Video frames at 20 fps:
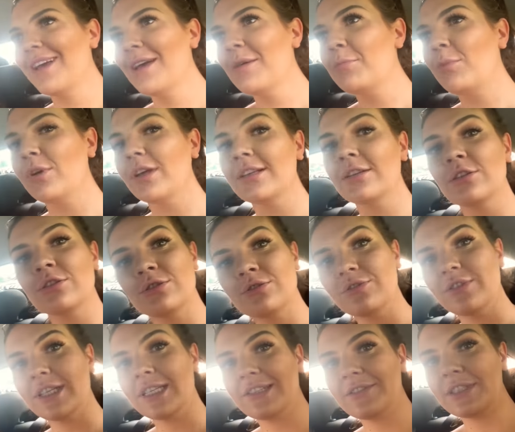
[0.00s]
But it looks
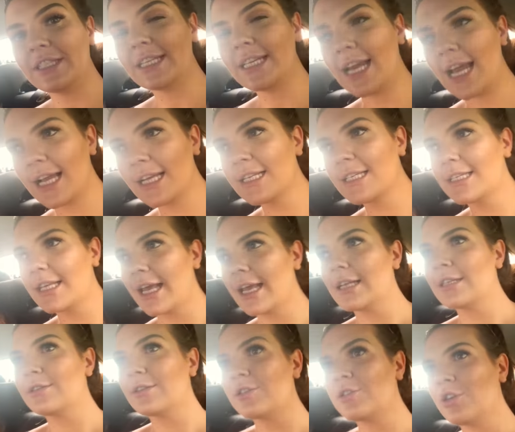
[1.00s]
really, really nice
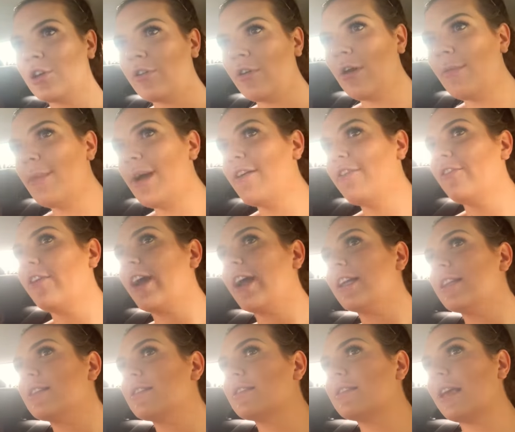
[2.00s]
there. So I saw it on my
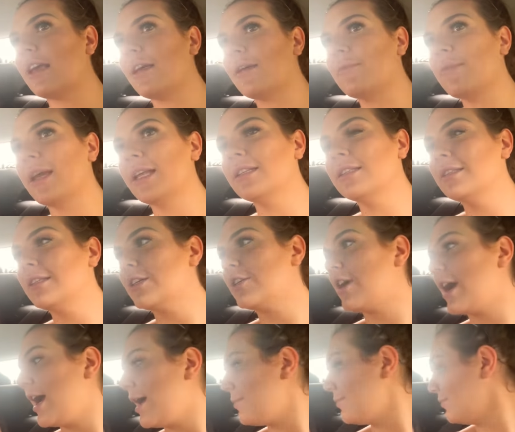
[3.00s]
friend's
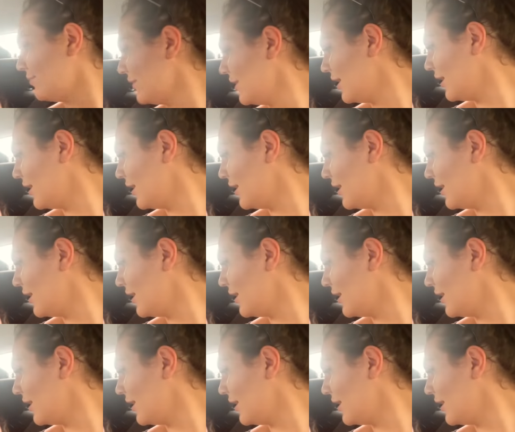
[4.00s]
Instagram.